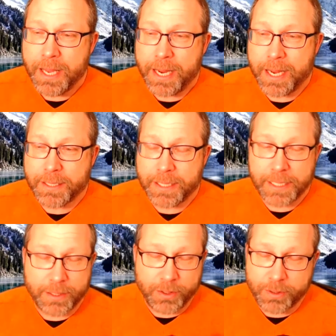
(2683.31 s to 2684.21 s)
And
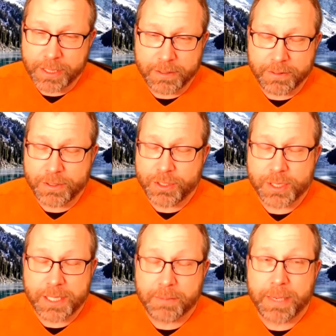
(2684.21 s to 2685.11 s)
again, you can
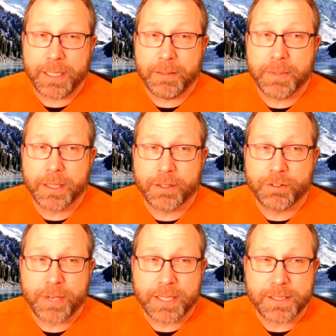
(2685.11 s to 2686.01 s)
just get my email
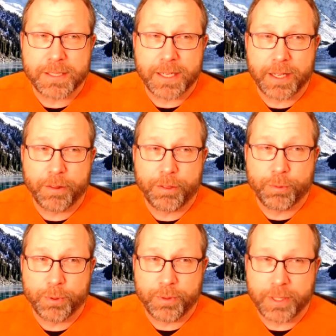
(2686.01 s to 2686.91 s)
address
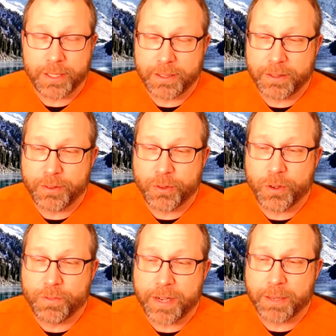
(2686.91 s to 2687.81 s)
through the
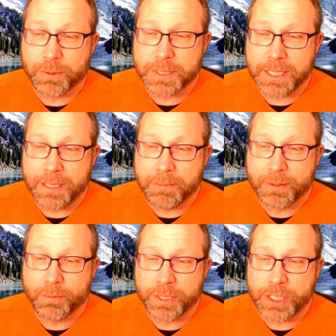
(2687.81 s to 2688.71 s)
Go Viral team
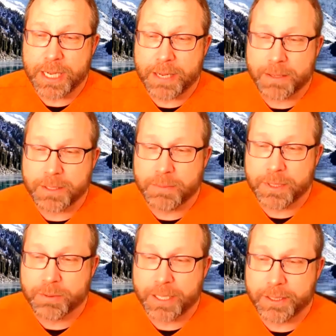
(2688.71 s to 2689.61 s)
and reach out to me
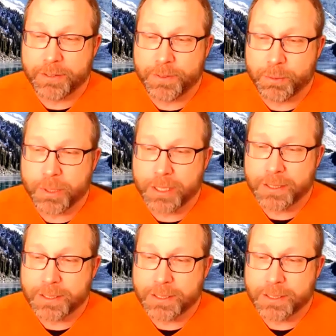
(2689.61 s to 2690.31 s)
directly if you want.